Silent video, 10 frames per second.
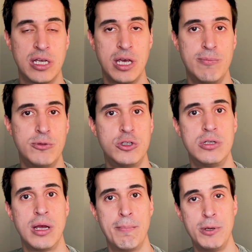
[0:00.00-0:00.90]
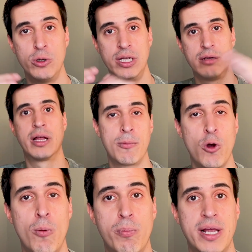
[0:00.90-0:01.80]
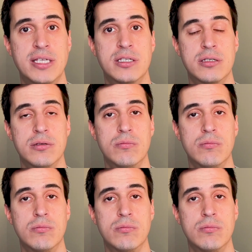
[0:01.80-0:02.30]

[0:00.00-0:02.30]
keep uh, building like complex